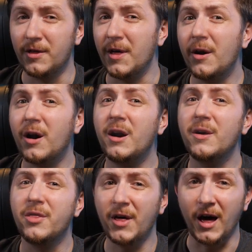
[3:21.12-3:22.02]
that
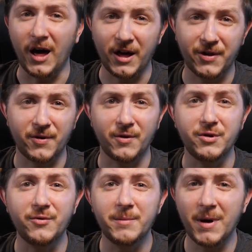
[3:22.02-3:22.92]
are there so
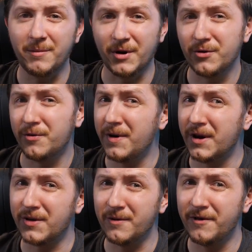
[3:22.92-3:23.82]
you remember to
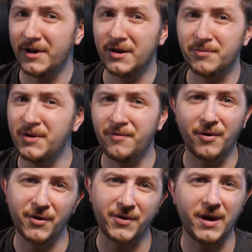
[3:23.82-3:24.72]
fix some things
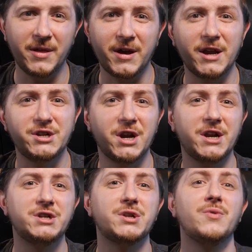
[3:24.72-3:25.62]
before sending a
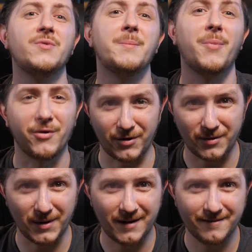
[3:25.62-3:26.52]
change to
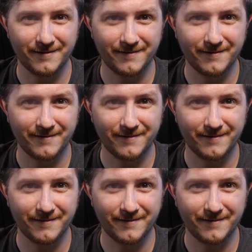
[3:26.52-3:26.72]
repository.